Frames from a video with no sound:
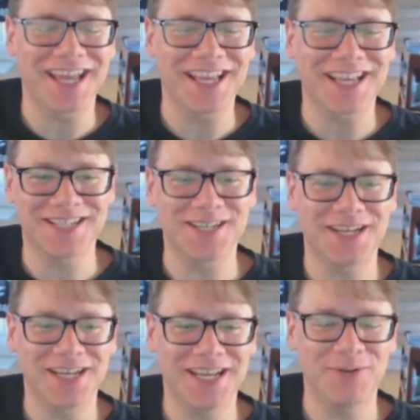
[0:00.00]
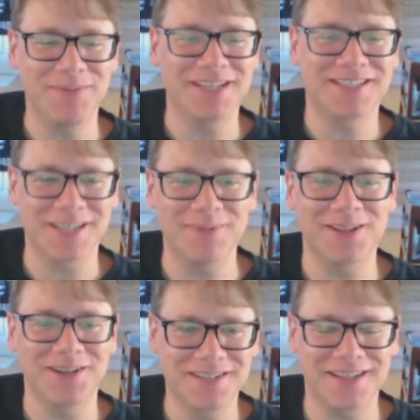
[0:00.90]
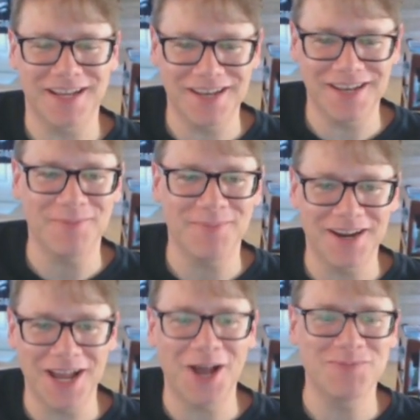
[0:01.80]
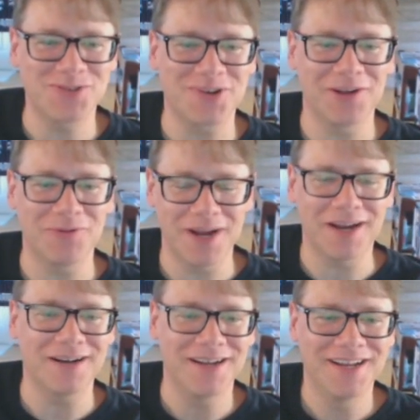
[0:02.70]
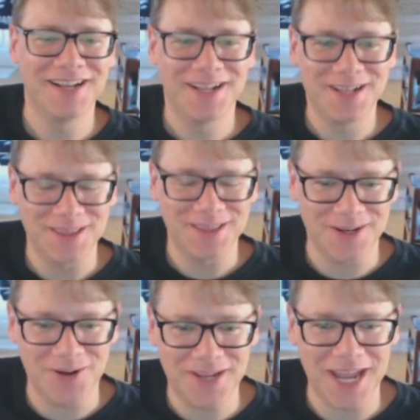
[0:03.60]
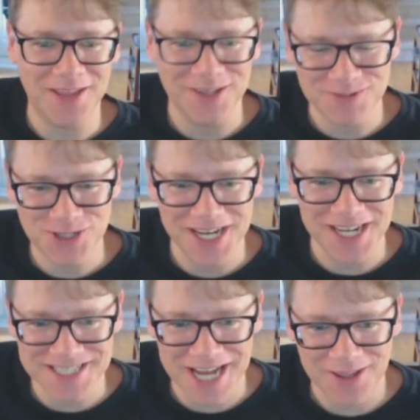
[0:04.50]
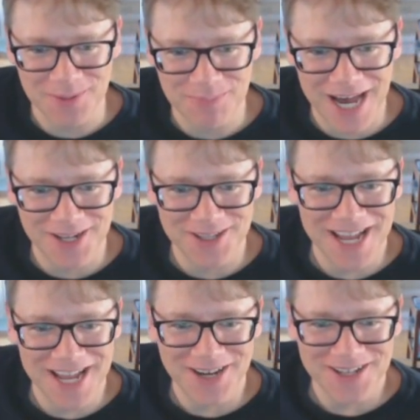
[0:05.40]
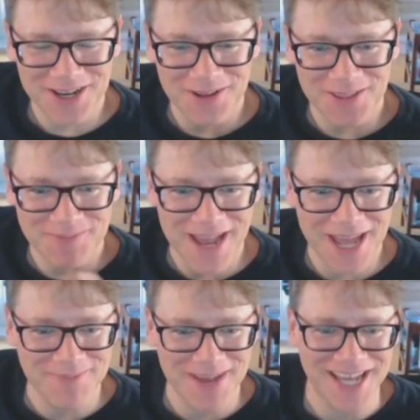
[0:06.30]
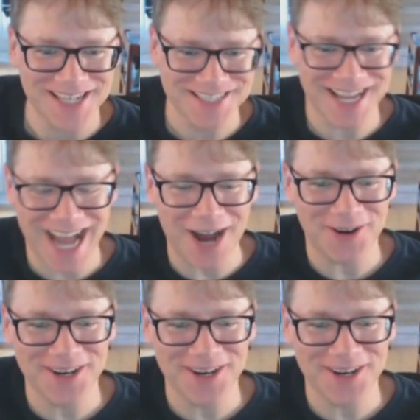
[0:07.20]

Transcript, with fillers: It, yeah. It, it, would be similar to like a Nightmare in Elm Street yeah. where the okay, the genie's out of the bottle now. Yes. You know, the madman is out.